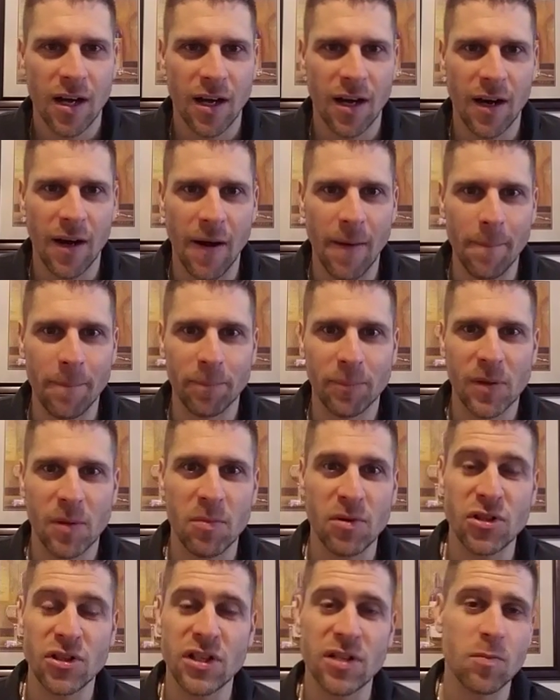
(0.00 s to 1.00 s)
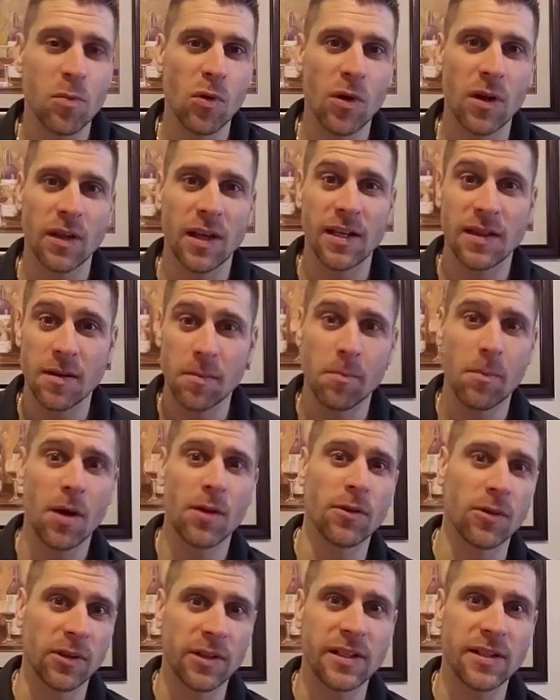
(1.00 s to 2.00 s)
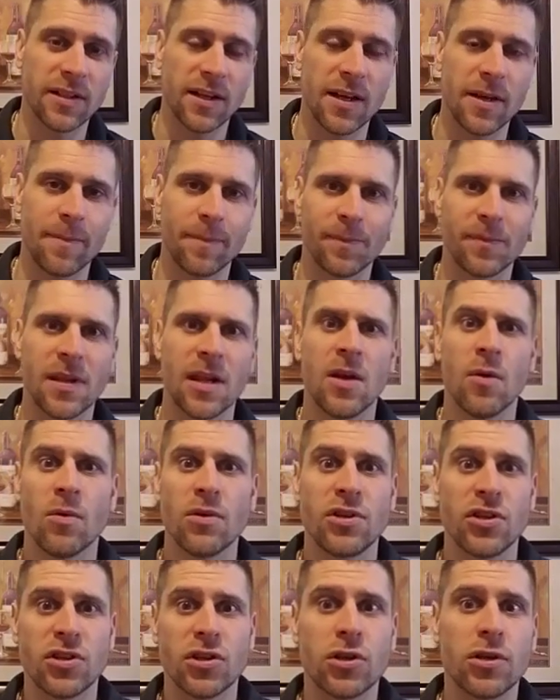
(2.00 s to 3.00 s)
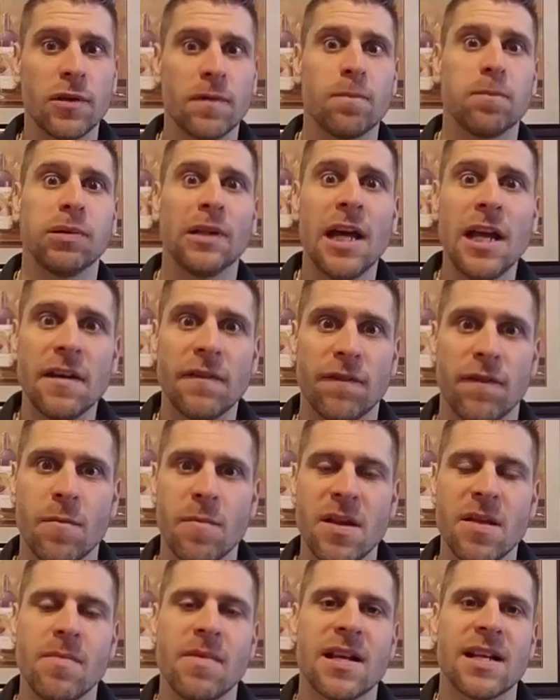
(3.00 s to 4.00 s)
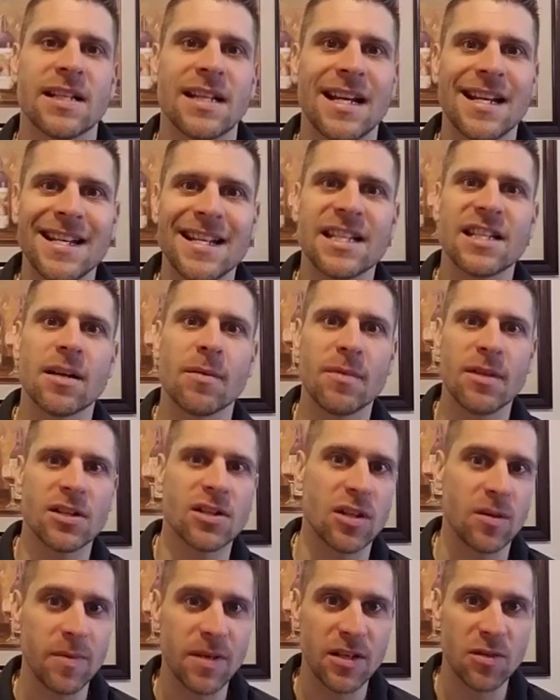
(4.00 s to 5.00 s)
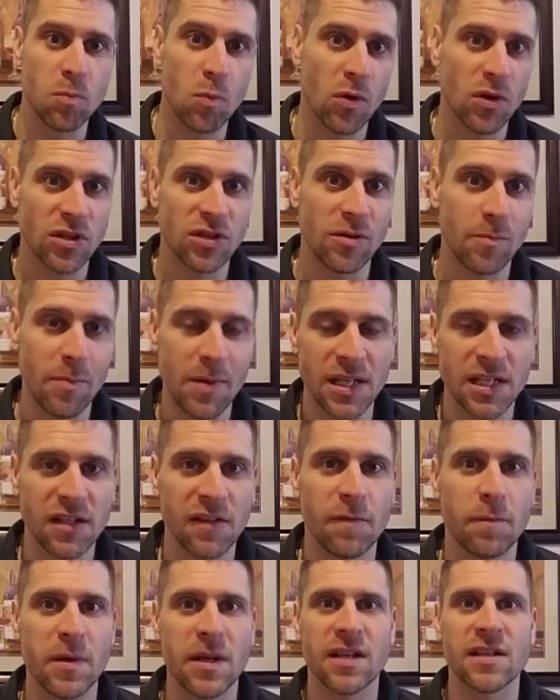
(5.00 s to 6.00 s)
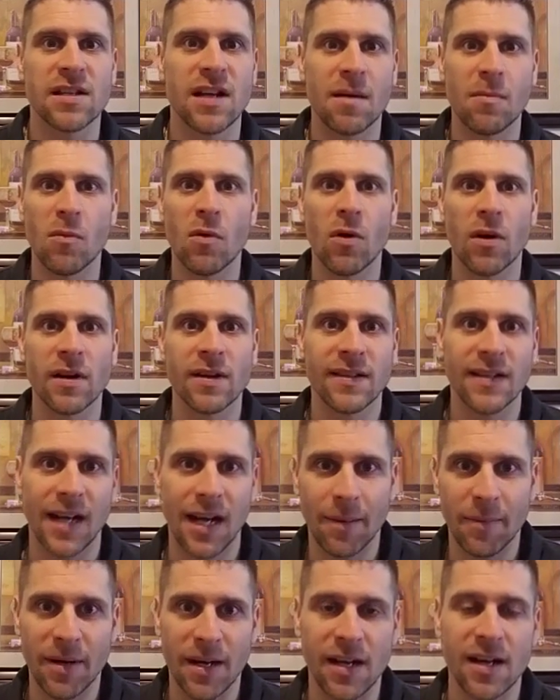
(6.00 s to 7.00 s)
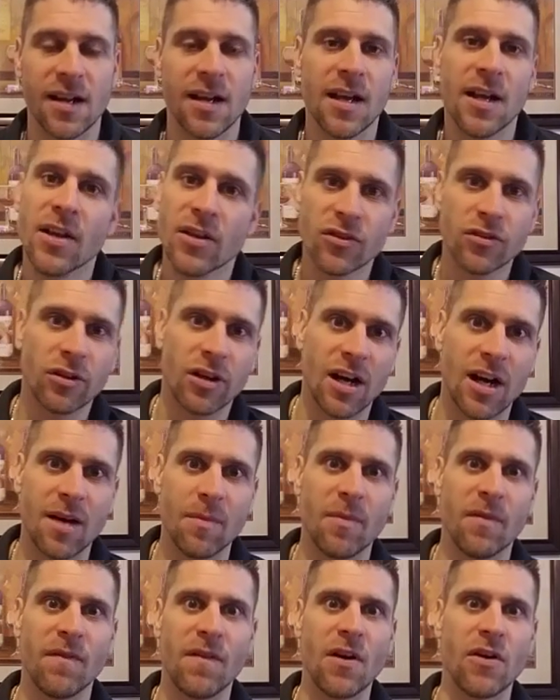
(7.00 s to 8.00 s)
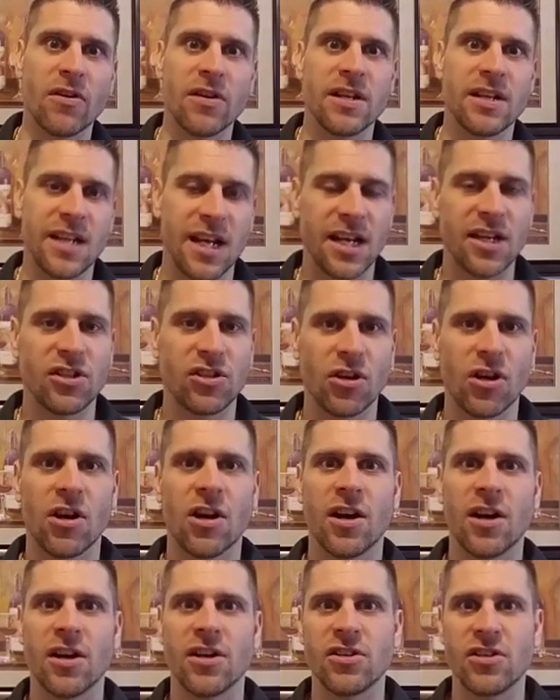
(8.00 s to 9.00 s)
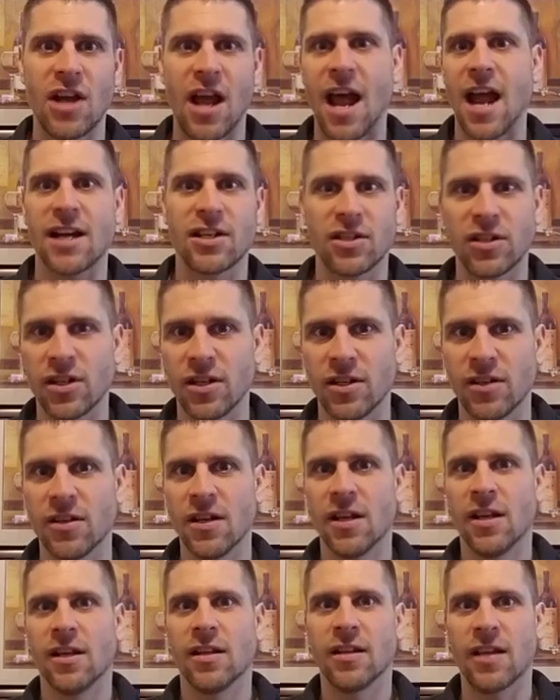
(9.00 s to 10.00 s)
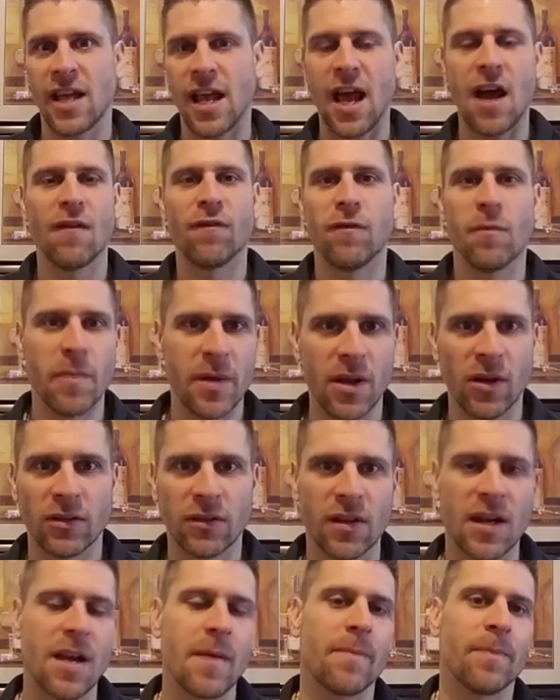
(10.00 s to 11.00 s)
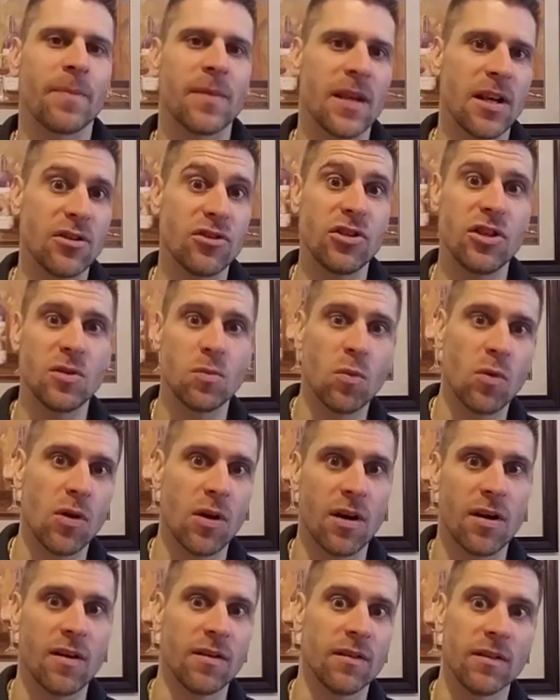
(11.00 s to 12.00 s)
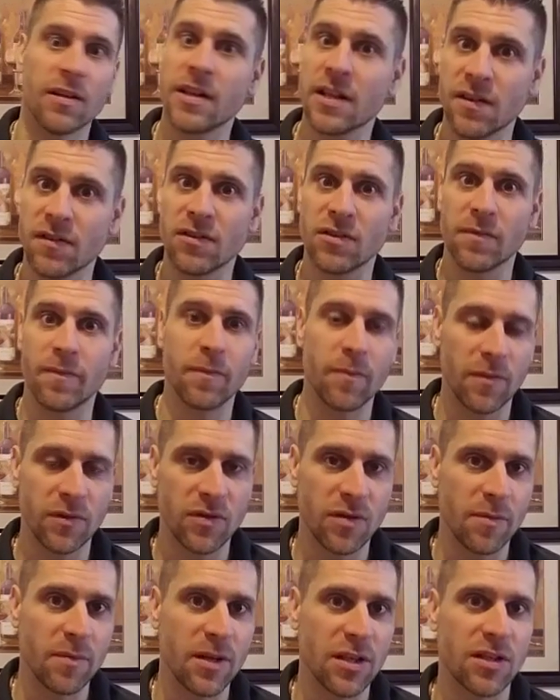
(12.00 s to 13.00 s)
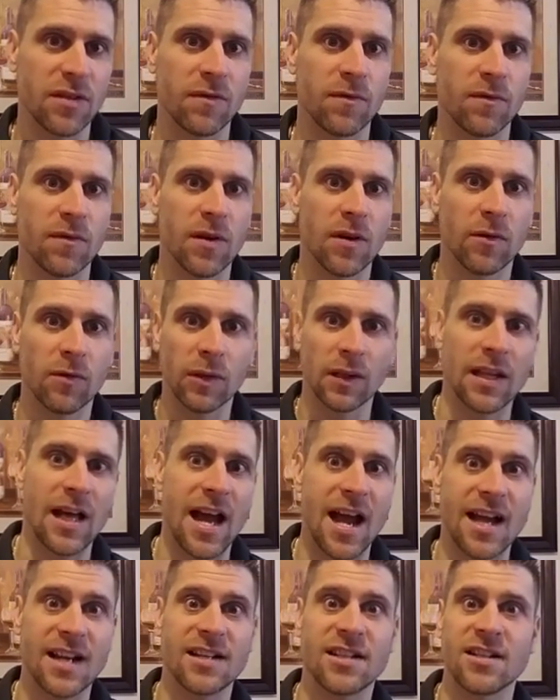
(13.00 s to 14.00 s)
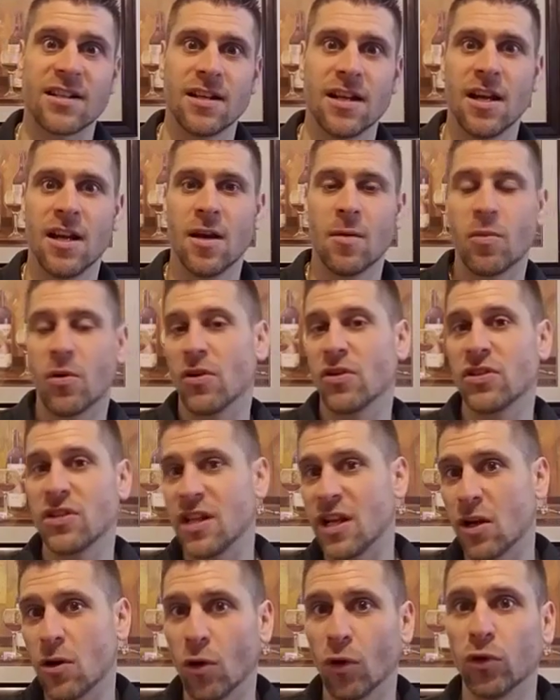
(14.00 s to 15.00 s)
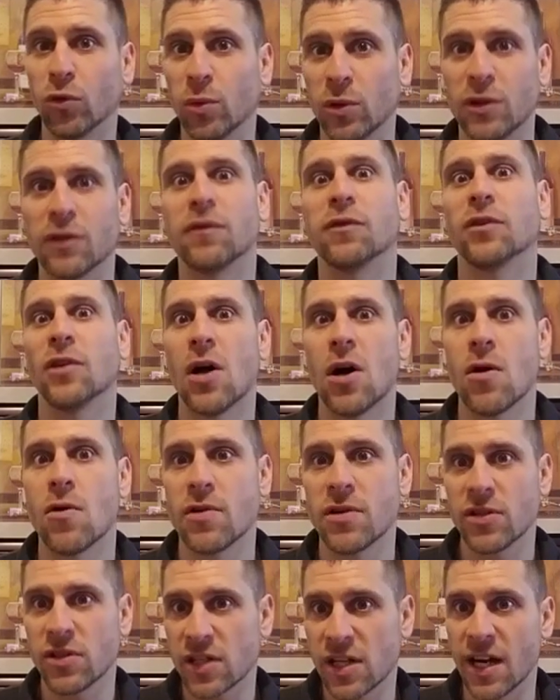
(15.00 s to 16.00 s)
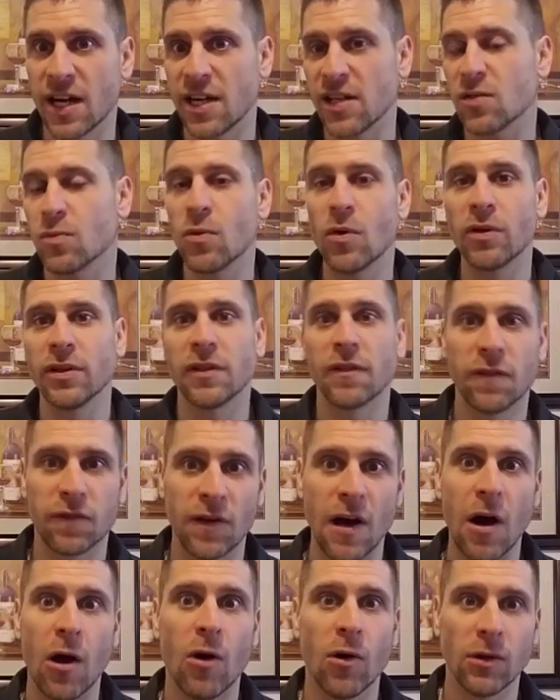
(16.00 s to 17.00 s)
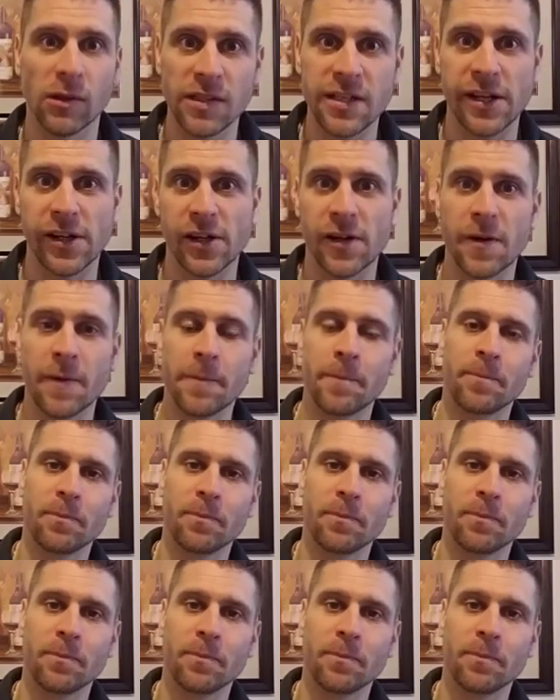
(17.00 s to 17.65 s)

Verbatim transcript: Um, but she's more like the motherly type, which is a good blend for me because I need someone that's going to be more submissive because I'm more dominant. So I'm a very take charge, action, like alpha male type, and she's more like a sub submissive, relaxed person that goes with the flow and kind of is willing to follow a leader.